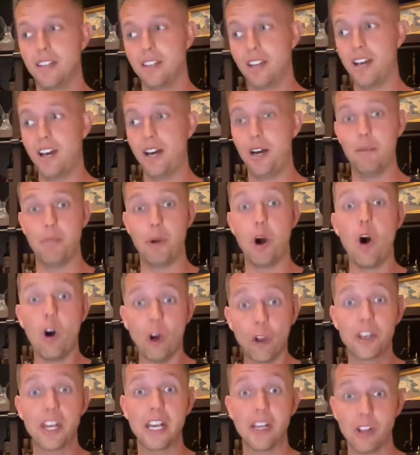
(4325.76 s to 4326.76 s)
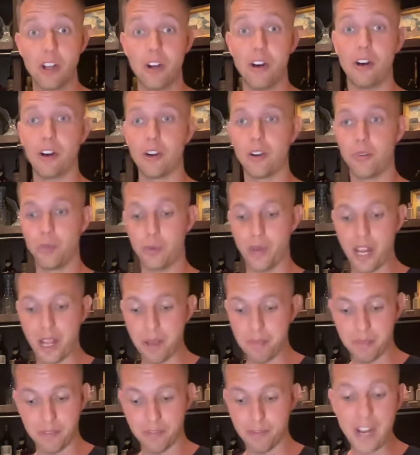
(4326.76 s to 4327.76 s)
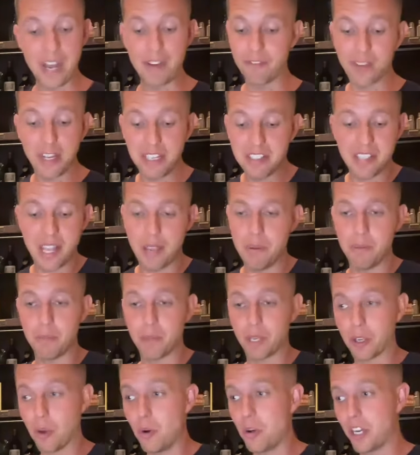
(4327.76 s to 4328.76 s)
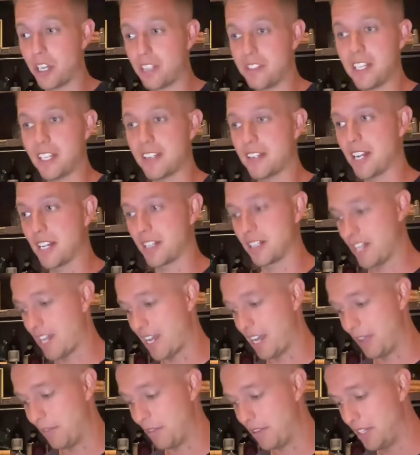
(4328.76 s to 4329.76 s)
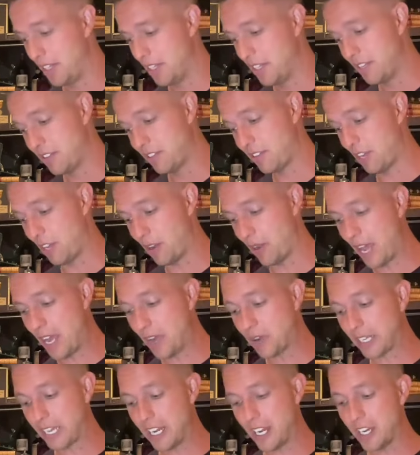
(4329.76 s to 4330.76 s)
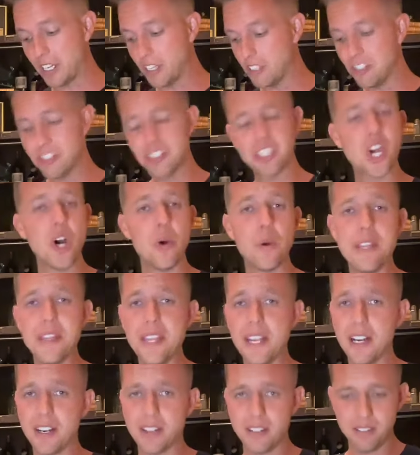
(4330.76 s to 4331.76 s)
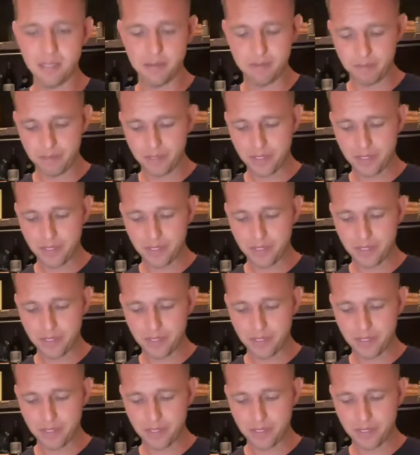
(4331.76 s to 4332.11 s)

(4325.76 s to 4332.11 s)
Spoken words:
all day long when I'm not FaceTiming but going on TikTok Live. So I don't care. Just go in there.